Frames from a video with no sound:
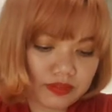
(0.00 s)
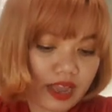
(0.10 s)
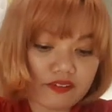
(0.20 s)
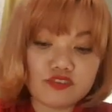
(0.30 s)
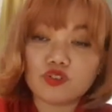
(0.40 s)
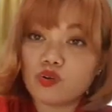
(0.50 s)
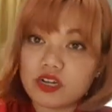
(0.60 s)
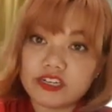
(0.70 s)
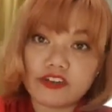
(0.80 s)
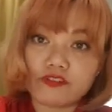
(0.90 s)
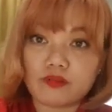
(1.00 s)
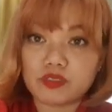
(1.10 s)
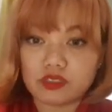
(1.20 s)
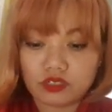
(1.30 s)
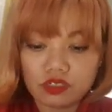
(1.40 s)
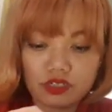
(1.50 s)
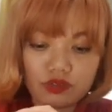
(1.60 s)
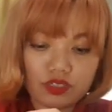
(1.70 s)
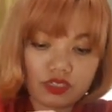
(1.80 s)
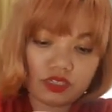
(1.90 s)
I have no idea if I'm still going to
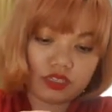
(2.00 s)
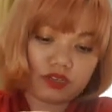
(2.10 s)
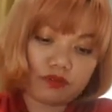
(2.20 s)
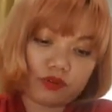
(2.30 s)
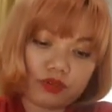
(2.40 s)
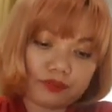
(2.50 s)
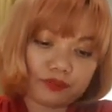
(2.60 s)
use it in Singapore.